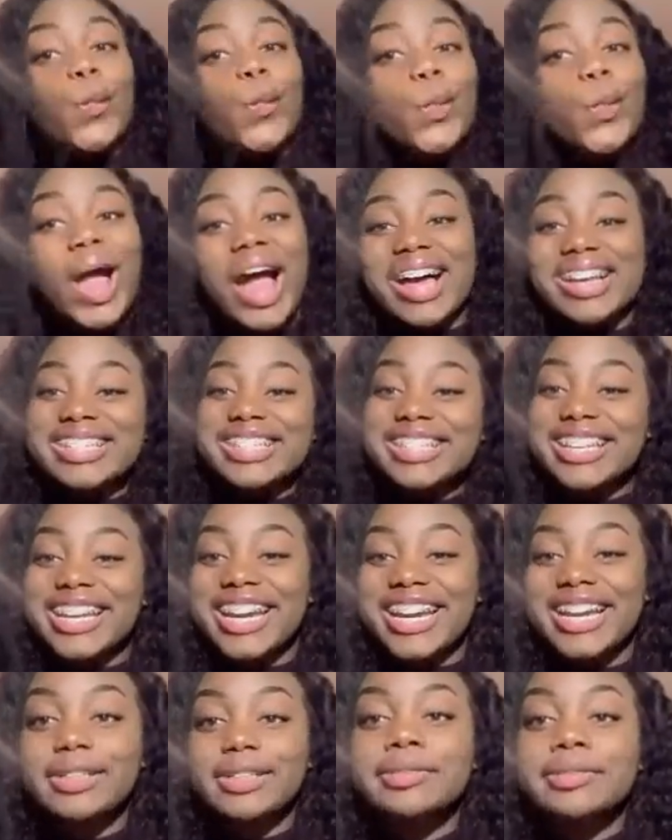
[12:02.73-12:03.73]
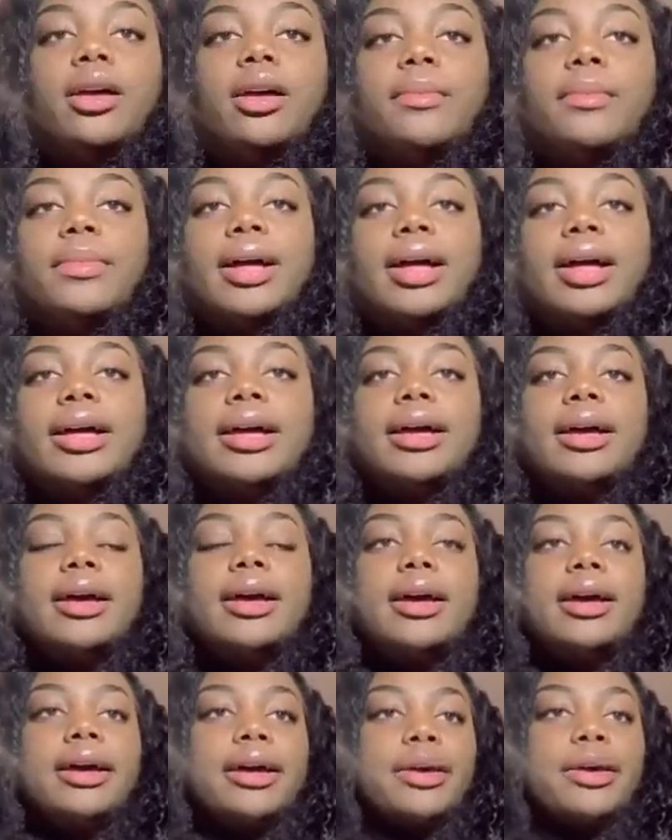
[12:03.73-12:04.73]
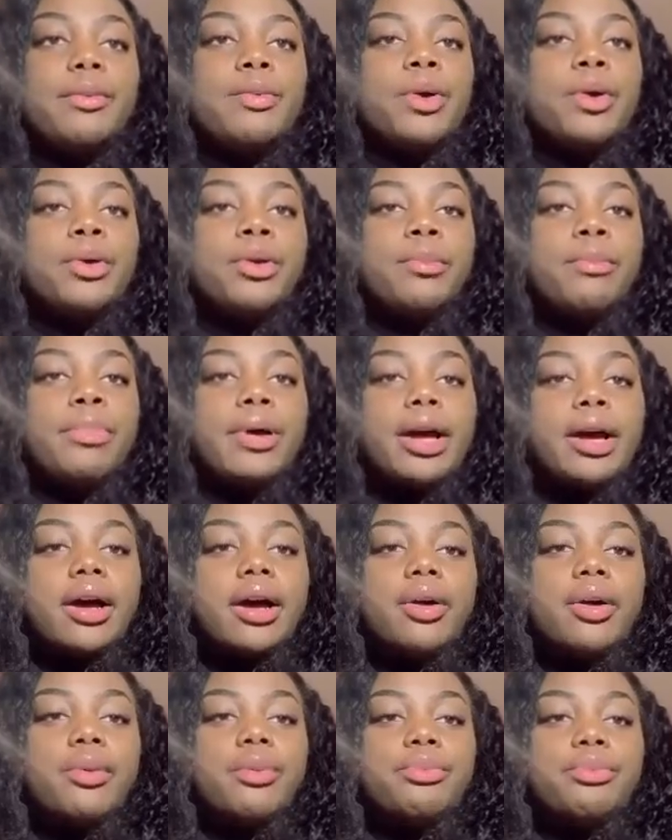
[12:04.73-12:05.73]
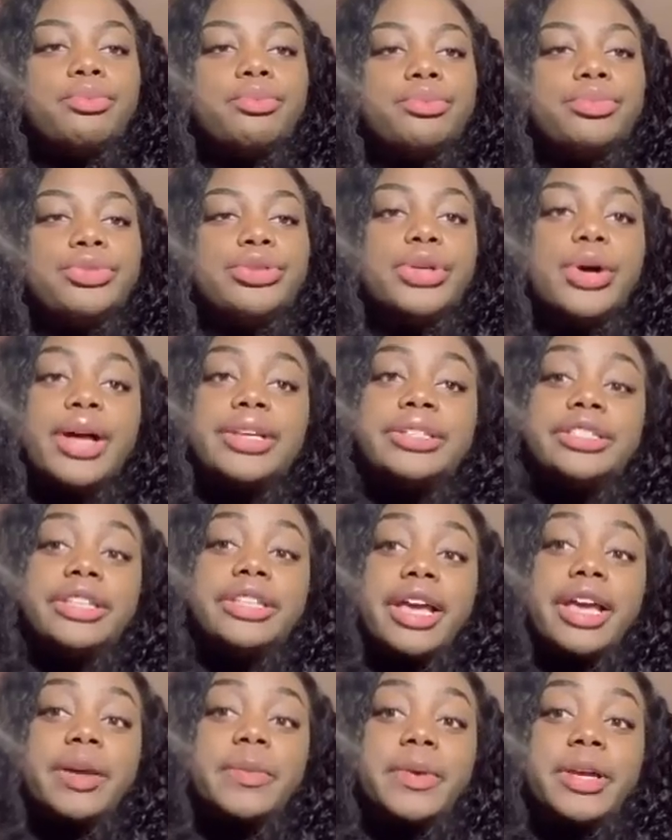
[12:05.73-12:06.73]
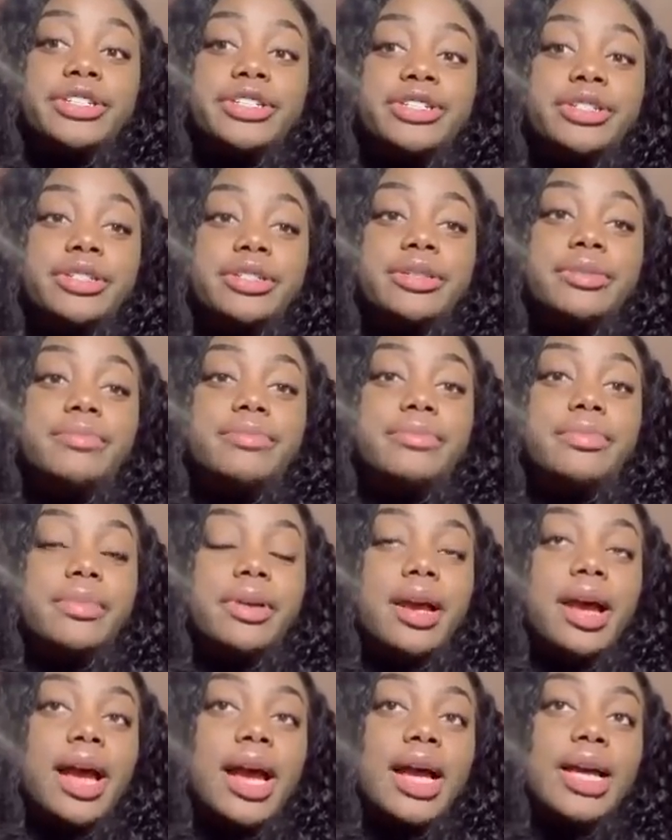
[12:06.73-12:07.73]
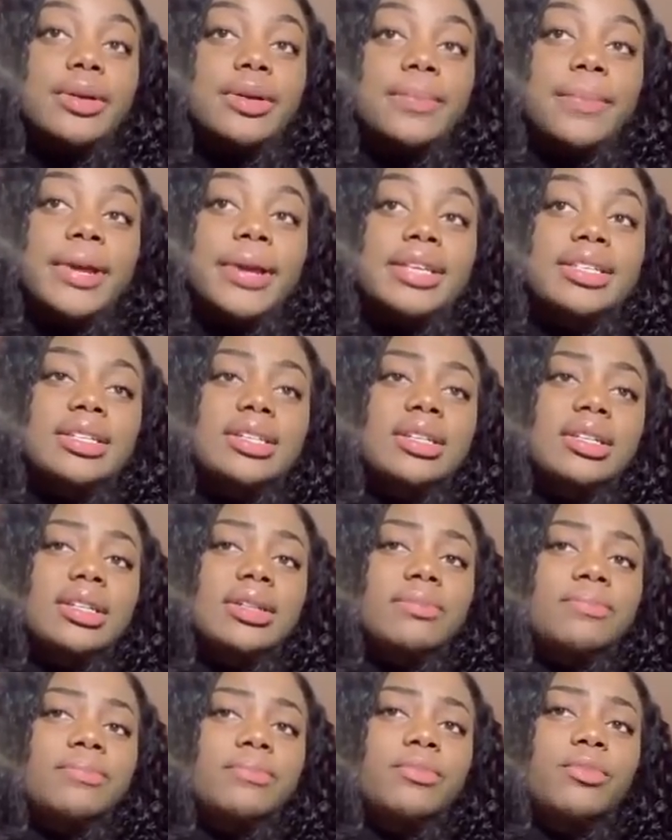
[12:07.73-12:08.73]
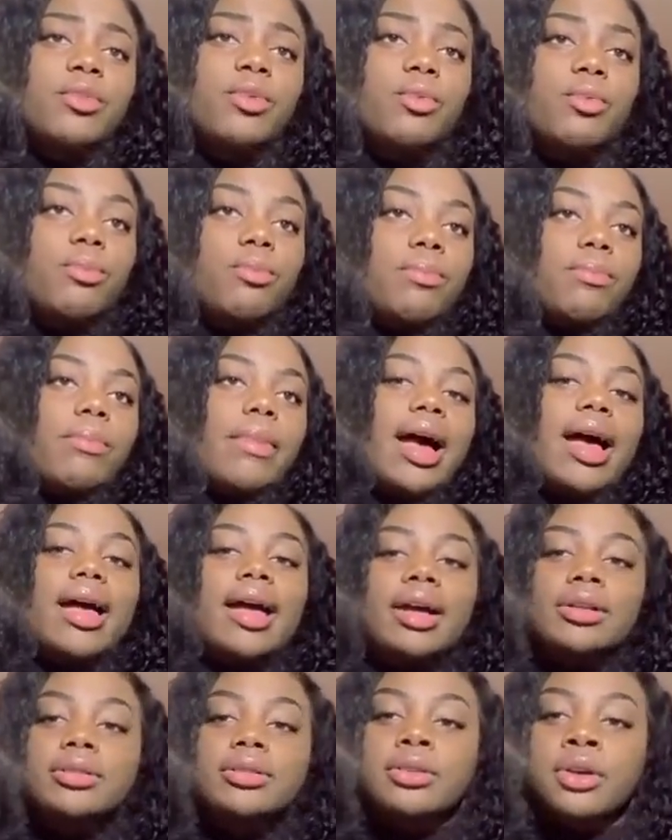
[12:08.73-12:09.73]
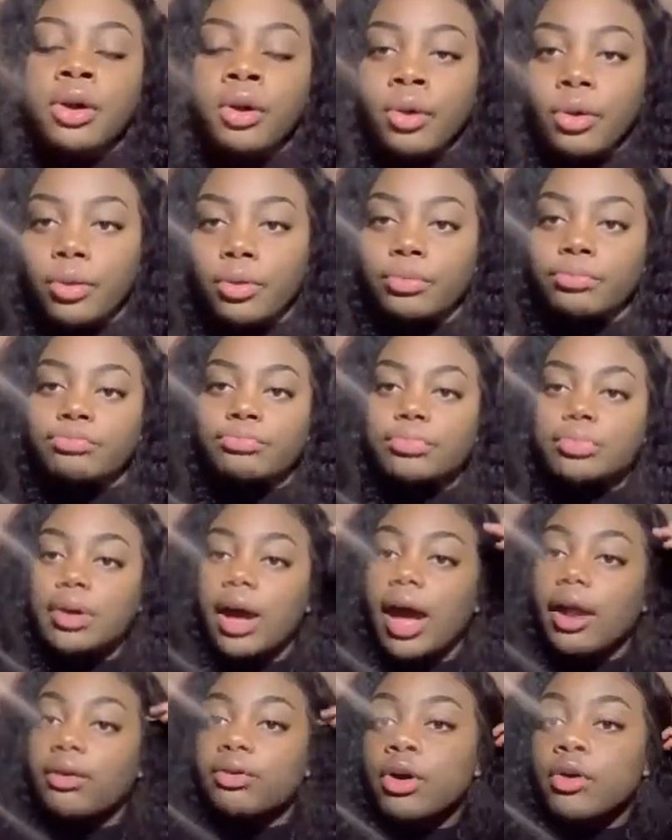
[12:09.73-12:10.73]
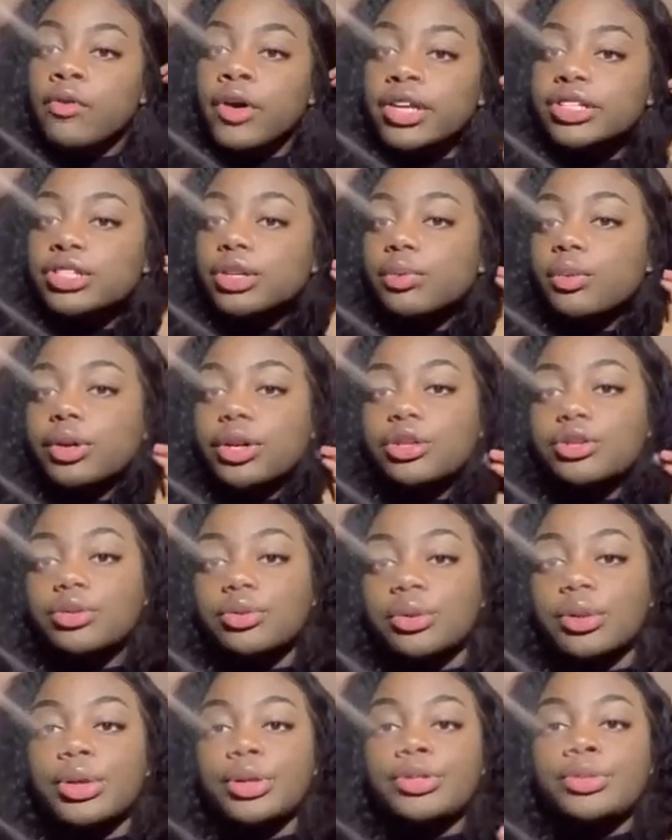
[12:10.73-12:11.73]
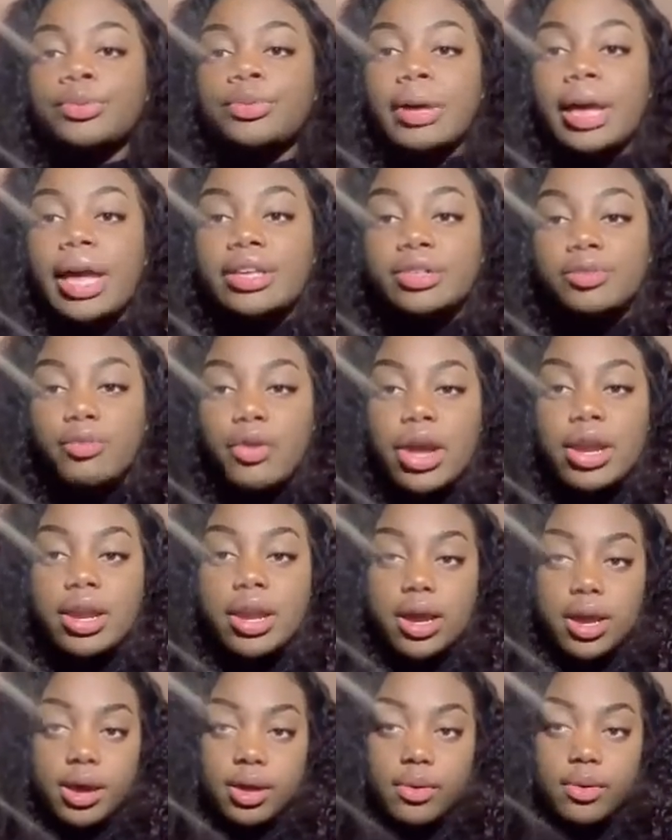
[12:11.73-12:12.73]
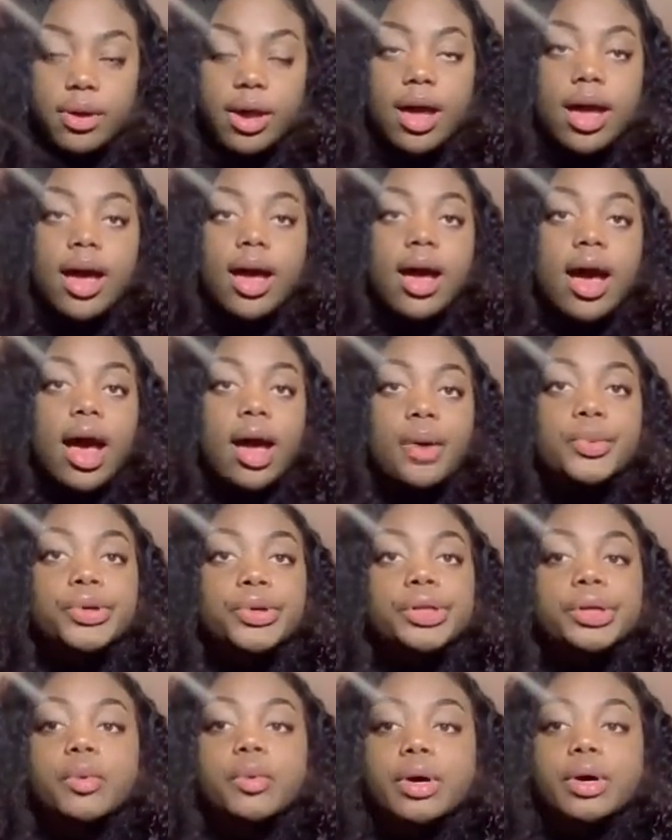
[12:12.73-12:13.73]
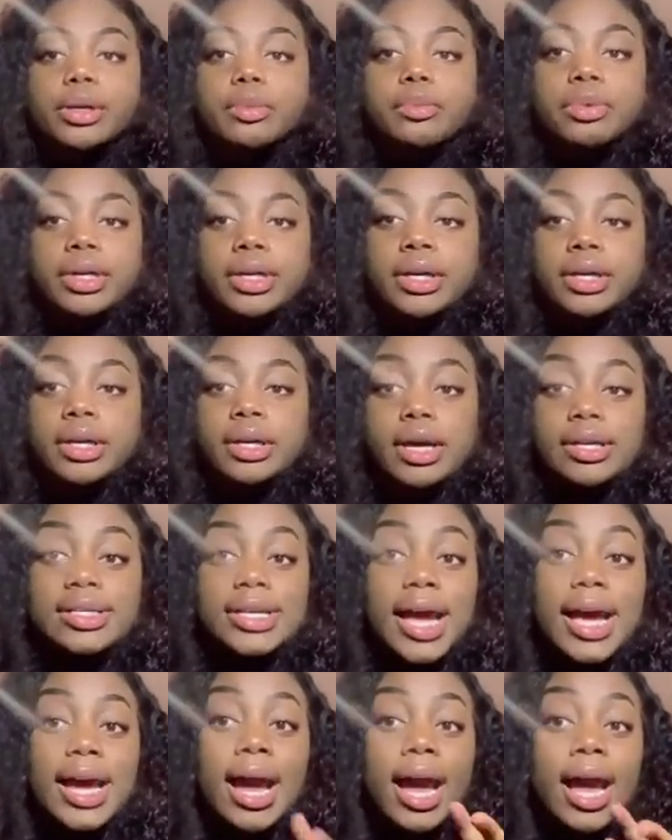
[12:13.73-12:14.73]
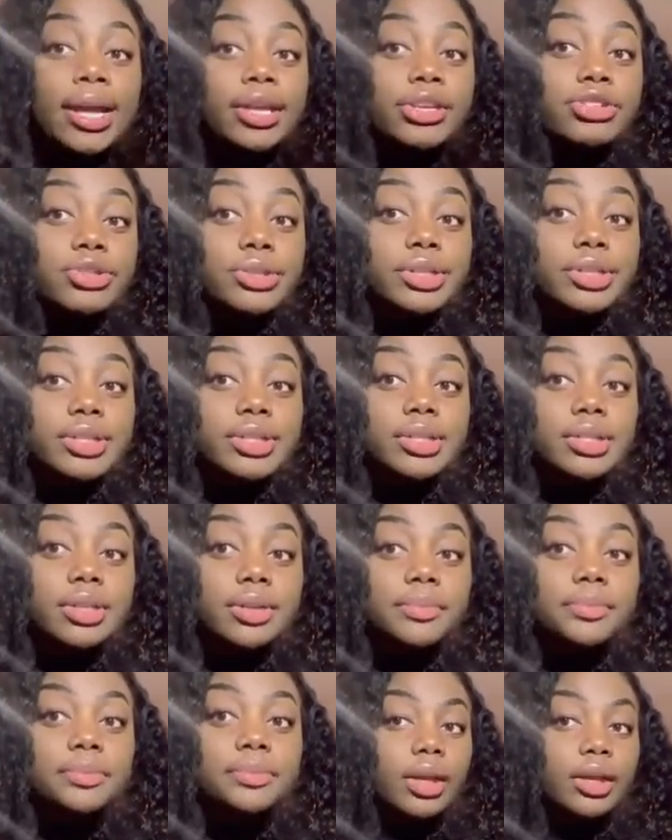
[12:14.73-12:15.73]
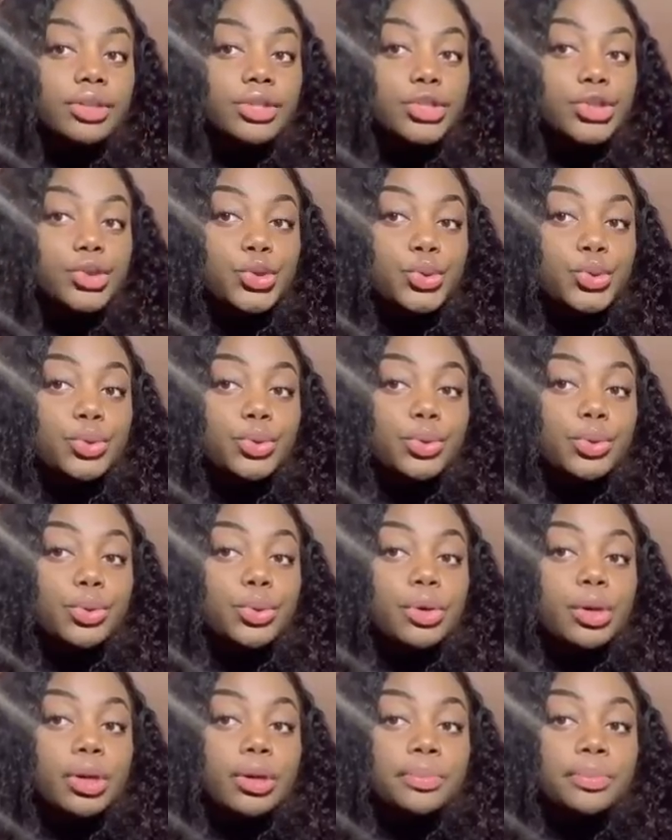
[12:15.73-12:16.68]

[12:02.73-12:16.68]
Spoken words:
I still did it. I wrote about, so as a psych major, I basically, my end goal, I don't know if I still want to do this, but as of right now, I really want to be a psychiatrist to